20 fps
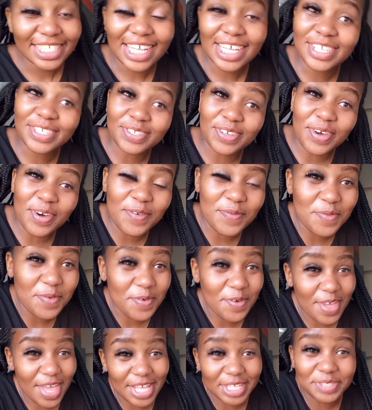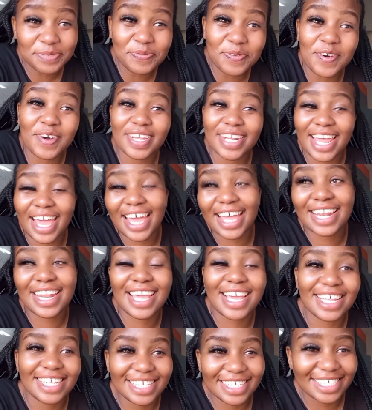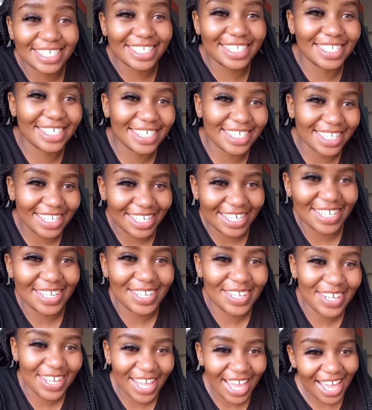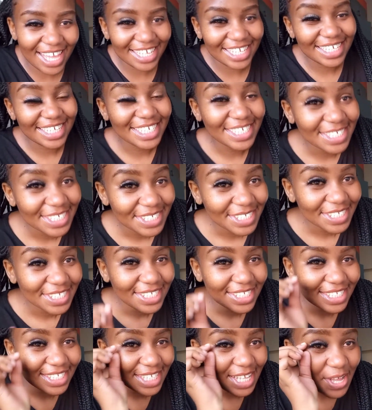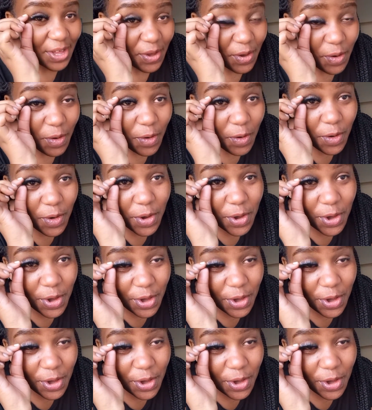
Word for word: So yes, one and lady. Hey, whoo.